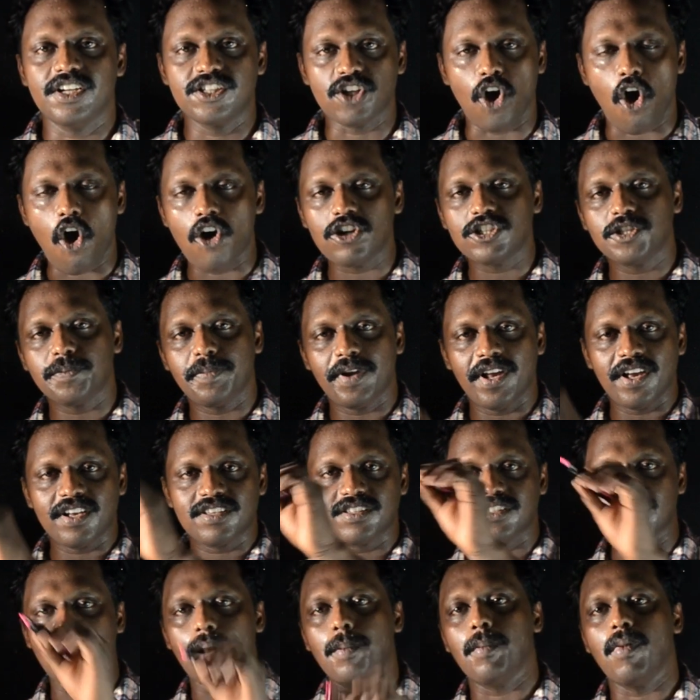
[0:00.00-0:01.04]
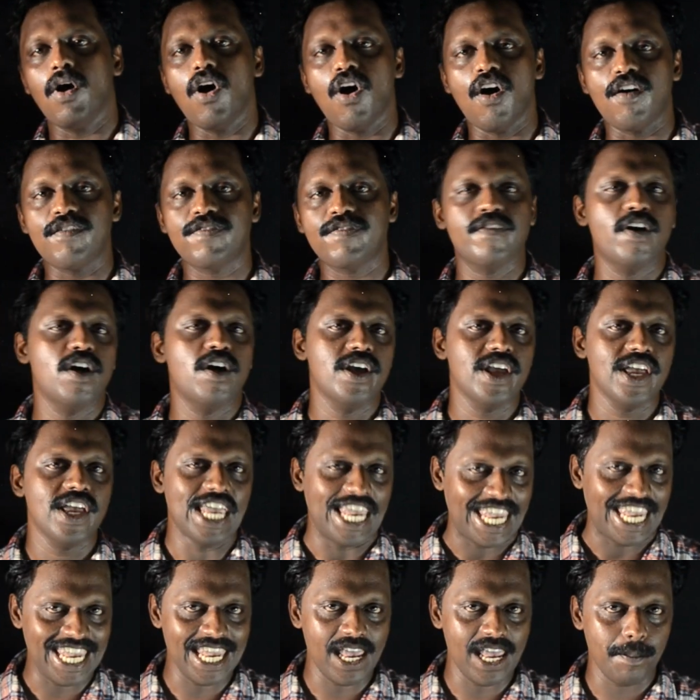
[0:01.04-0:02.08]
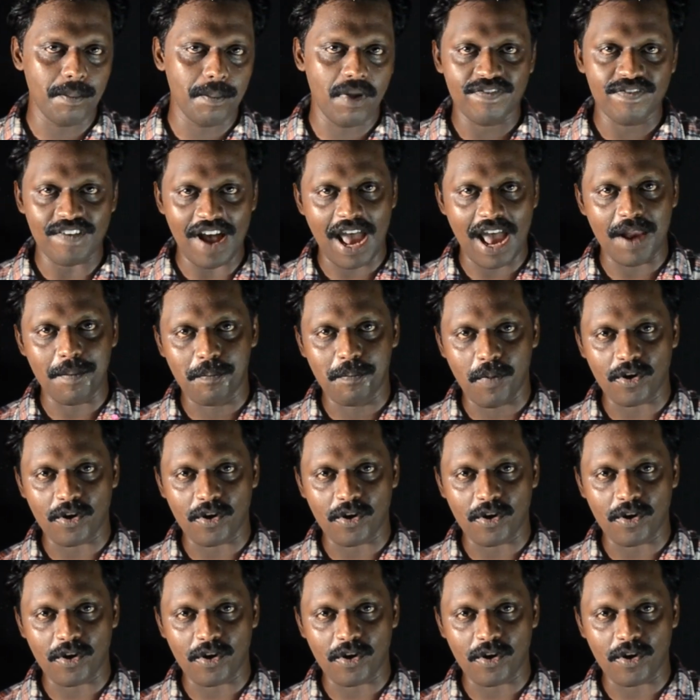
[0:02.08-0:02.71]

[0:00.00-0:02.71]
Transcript: There is the algebraic sum of EMF